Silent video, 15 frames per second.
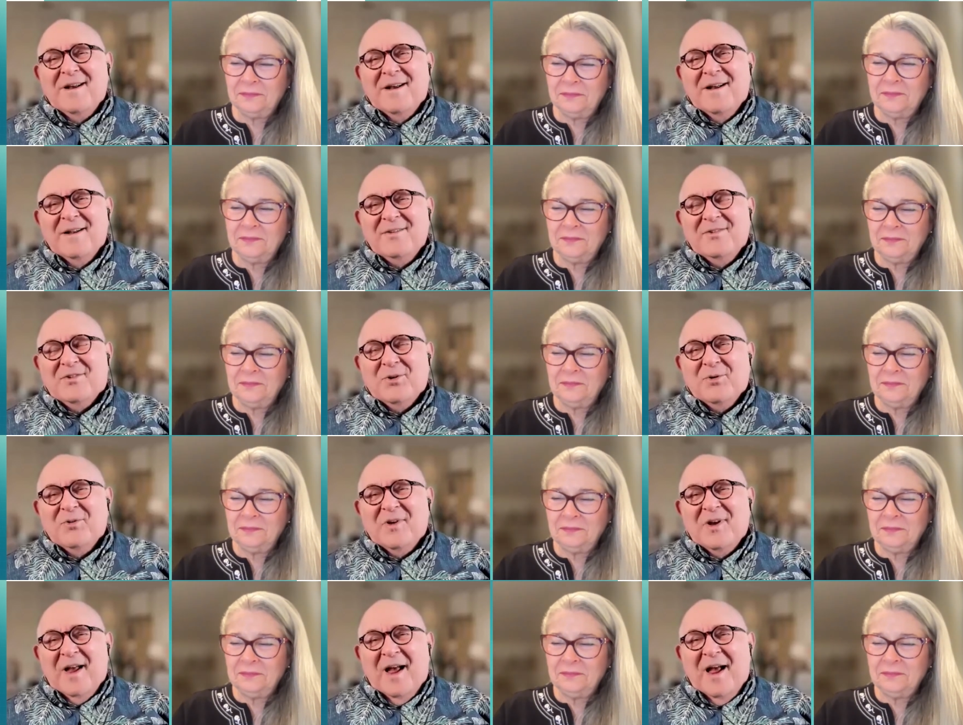Speaker 1: and
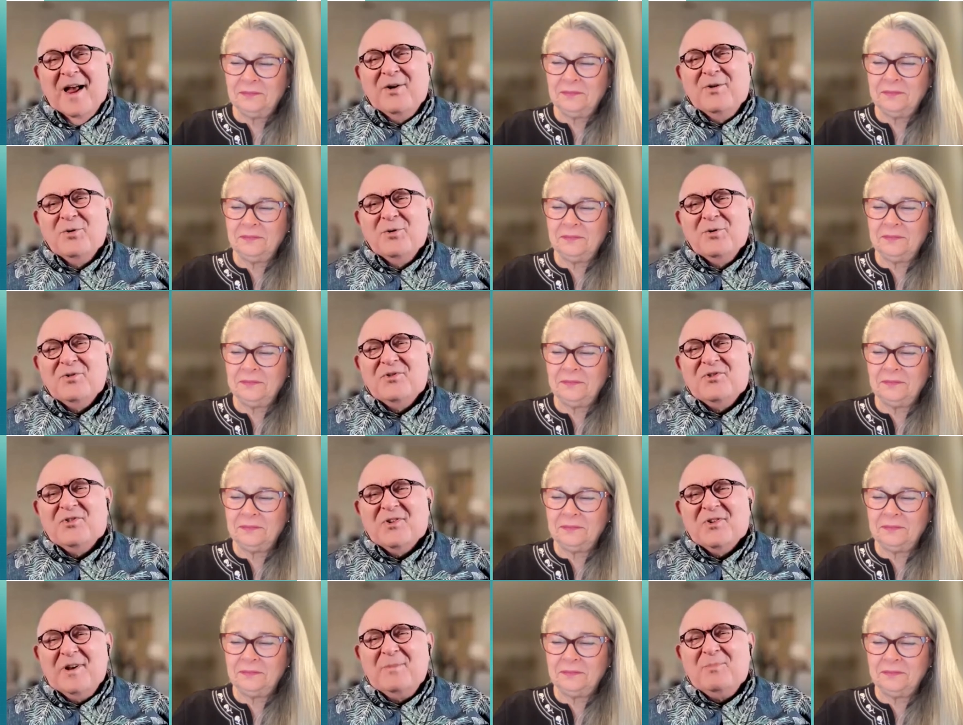so they had her
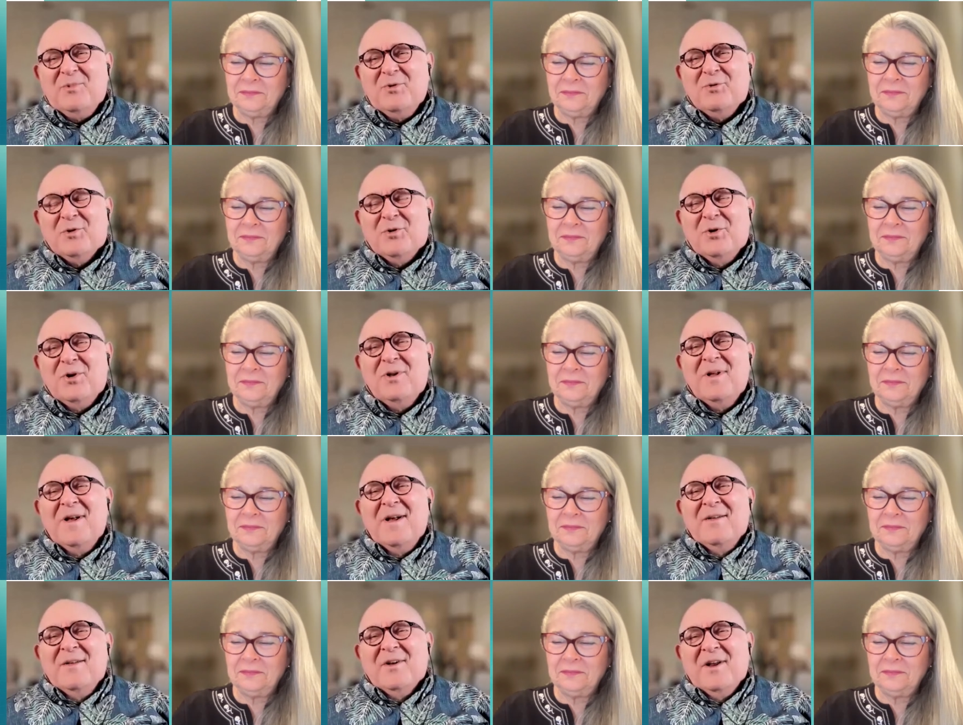sleep. You recall
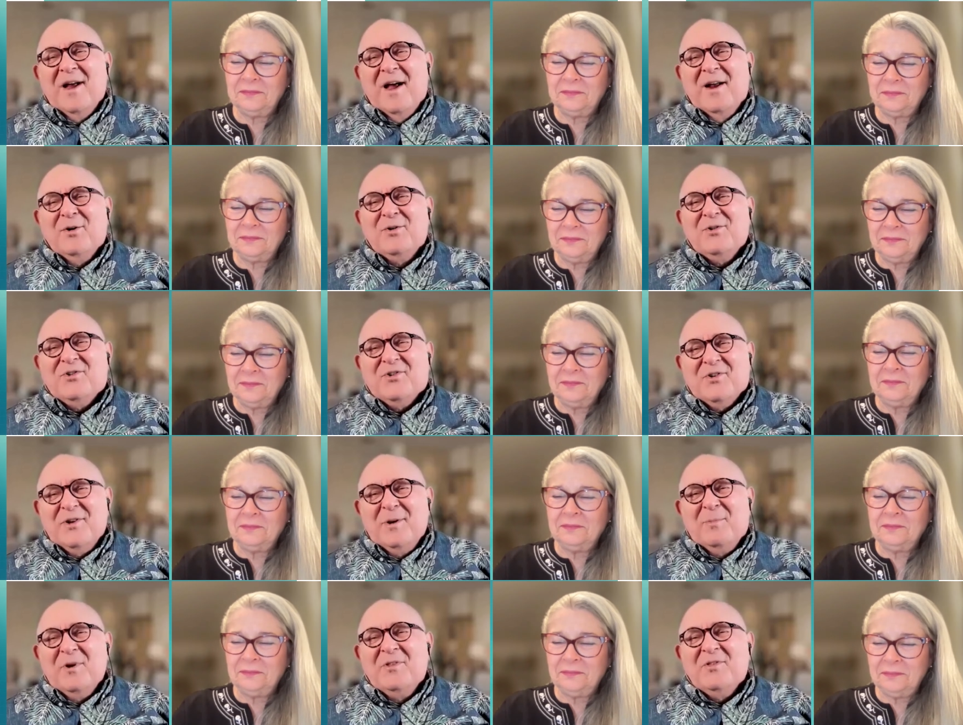they had her
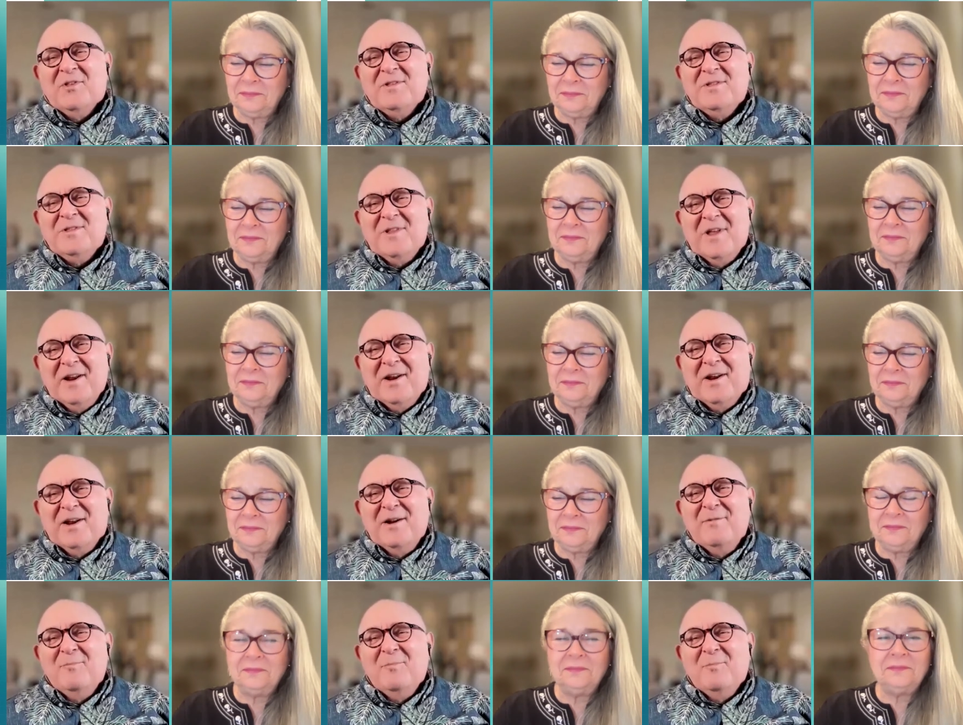sleep in the
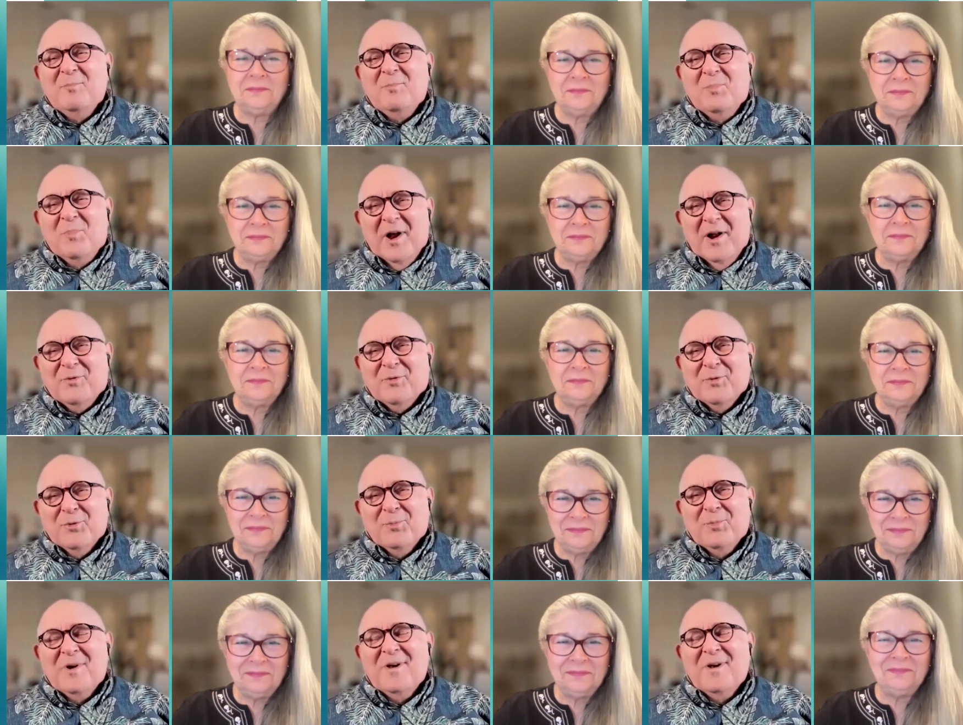Lincoln
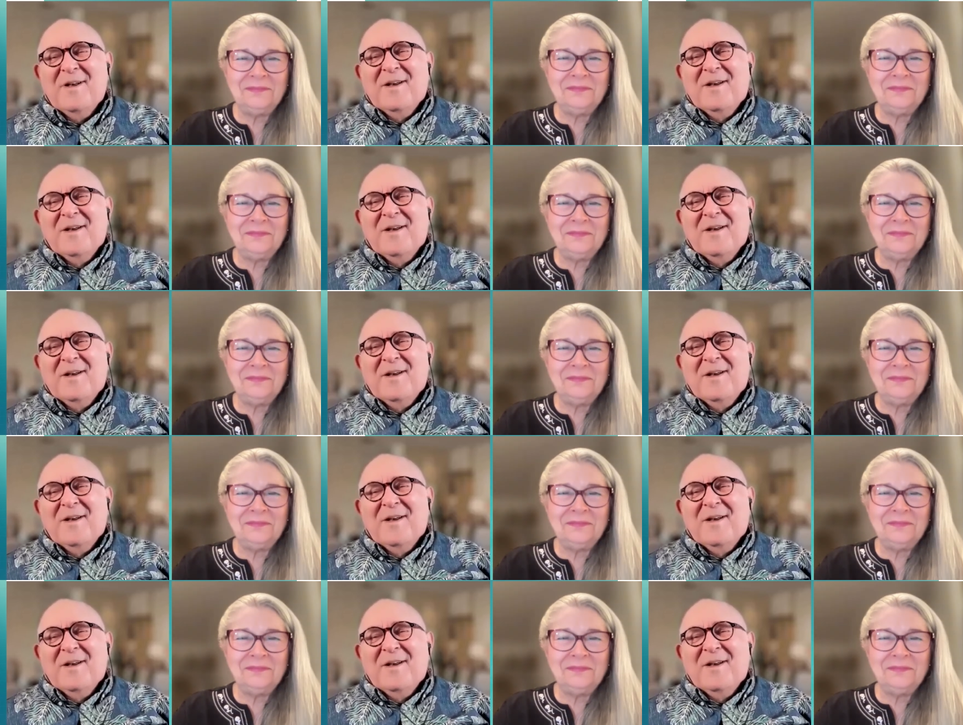bedroom.